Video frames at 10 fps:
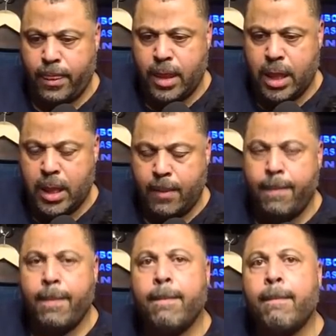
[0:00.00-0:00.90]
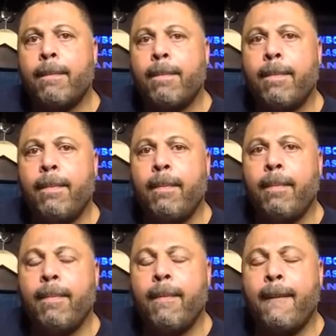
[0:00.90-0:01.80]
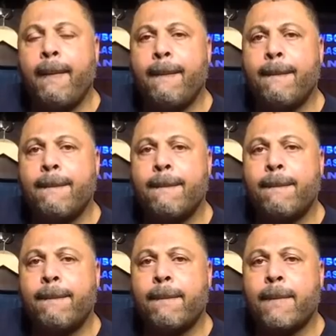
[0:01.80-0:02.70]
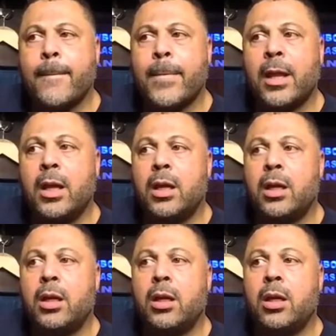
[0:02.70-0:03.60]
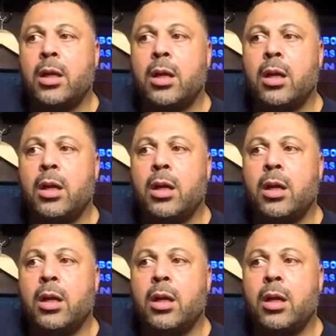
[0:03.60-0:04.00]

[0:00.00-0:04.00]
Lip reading: Nothing is said.